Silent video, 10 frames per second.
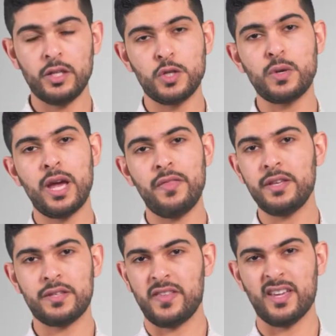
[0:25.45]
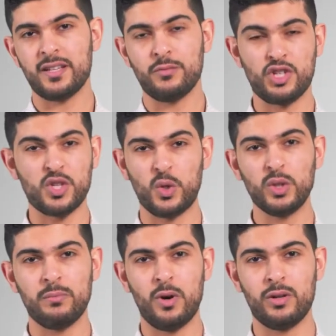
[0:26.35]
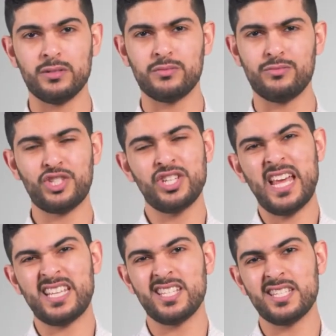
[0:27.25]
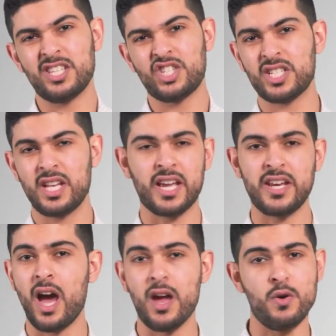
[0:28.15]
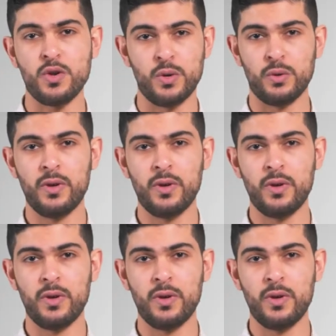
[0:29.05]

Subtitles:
you get this thing which is called a bond, which in essence is just like an IOU.